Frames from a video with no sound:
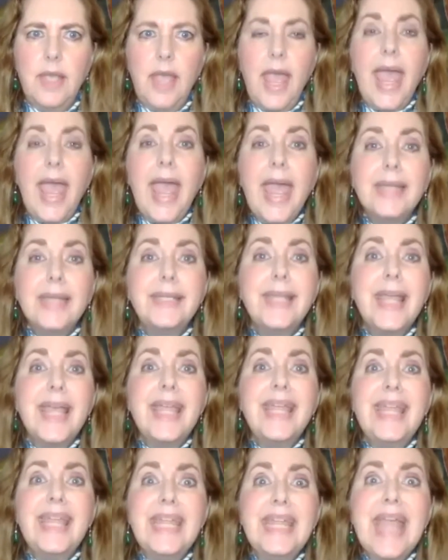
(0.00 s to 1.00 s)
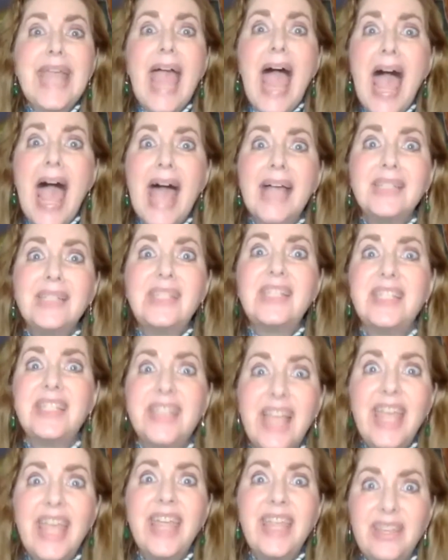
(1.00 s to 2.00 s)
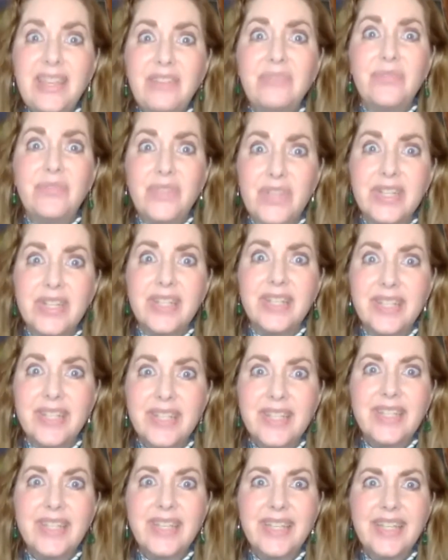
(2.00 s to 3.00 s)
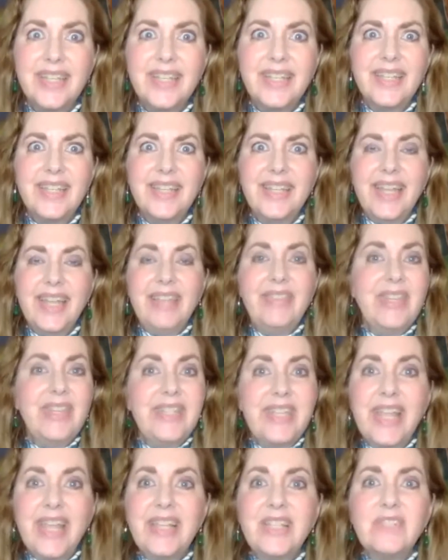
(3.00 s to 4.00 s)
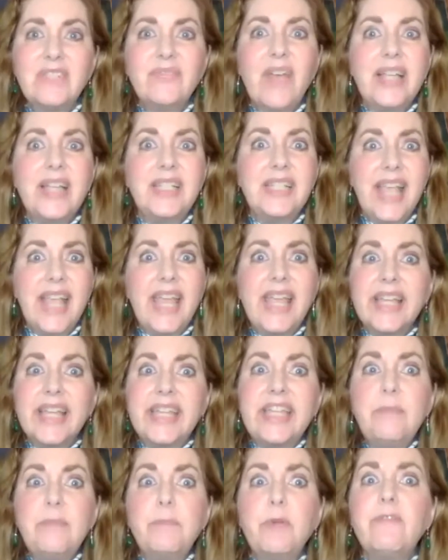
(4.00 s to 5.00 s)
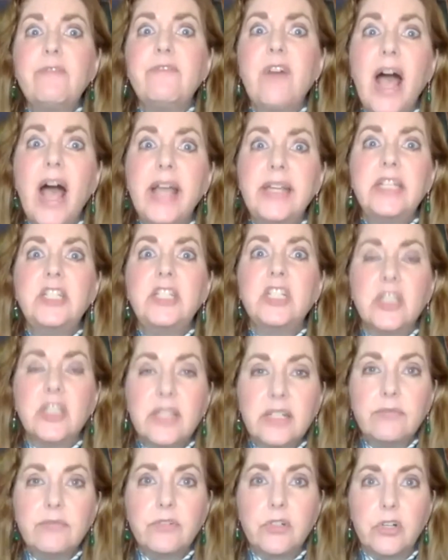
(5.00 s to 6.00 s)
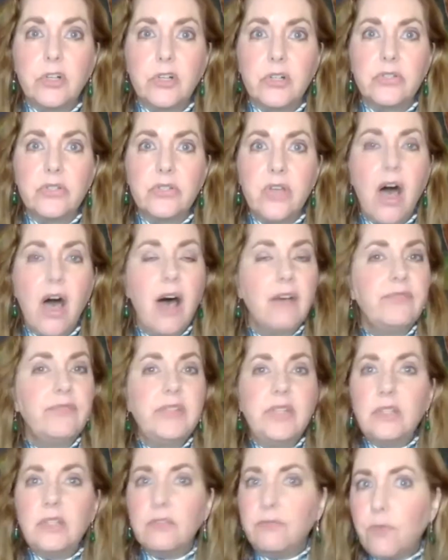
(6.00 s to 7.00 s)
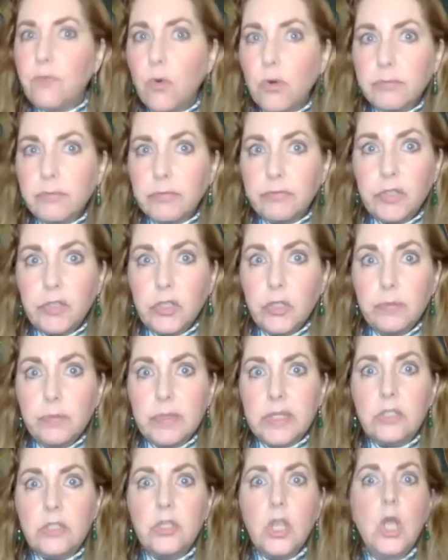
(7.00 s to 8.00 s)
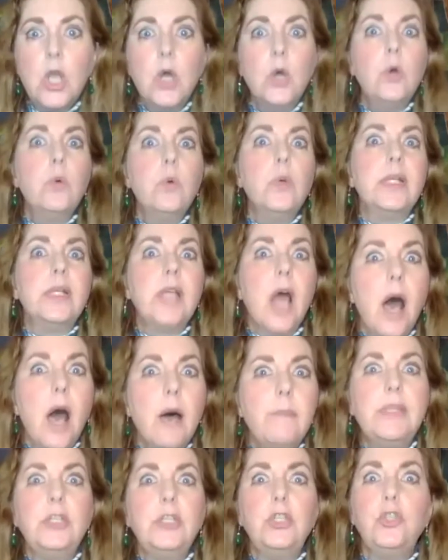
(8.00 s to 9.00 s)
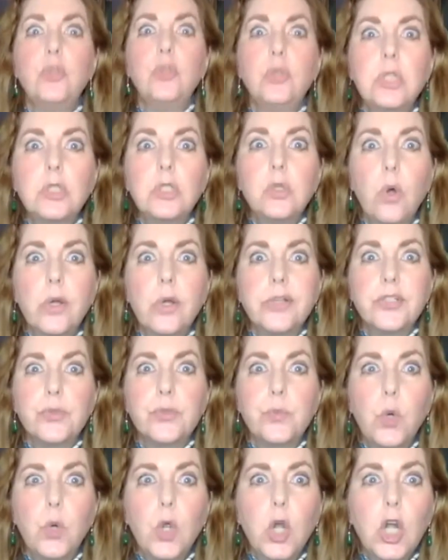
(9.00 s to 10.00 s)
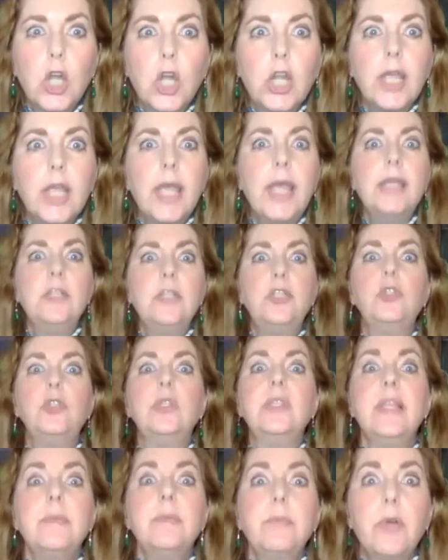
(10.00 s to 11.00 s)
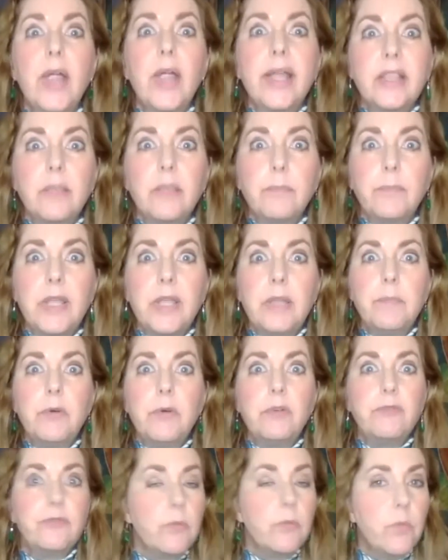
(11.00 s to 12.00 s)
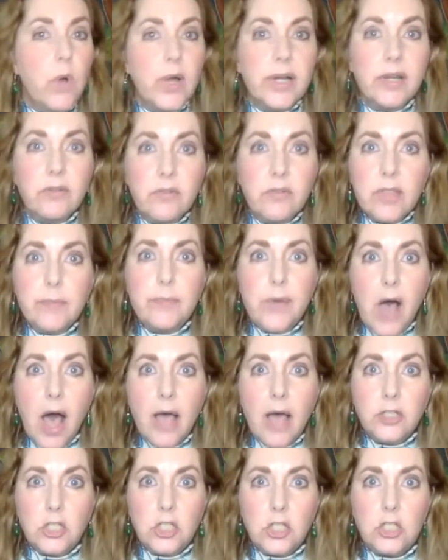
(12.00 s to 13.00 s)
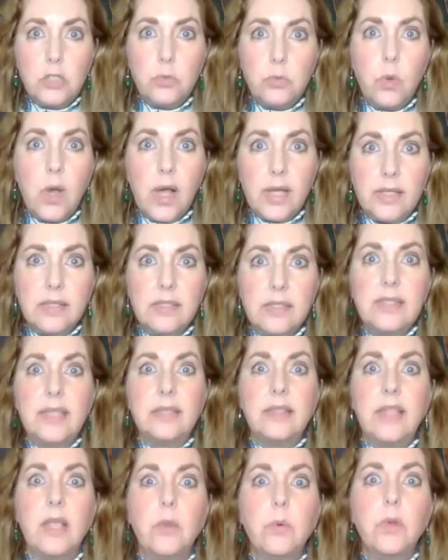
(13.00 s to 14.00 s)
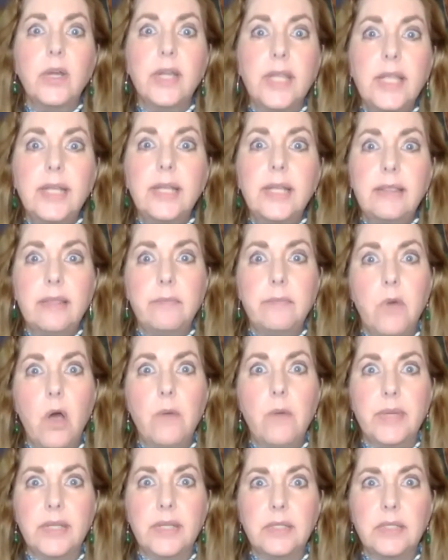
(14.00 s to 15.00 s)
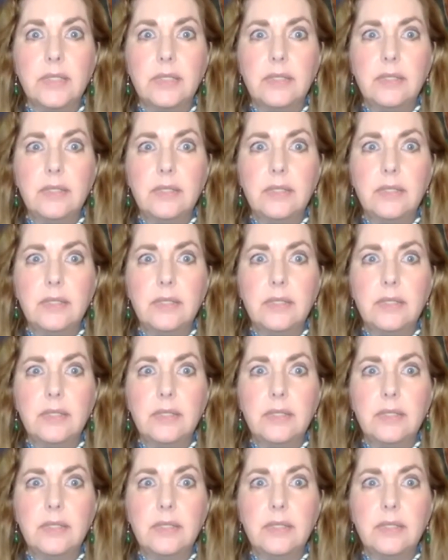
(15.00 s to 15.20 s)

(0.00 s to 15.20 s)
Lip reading: And he has saved. In the days of Isaiah, he provided deliverers, often in the form of humans, who would come and do the Lord's work to liberate the people from whatever the bondage was that they were in at the moment.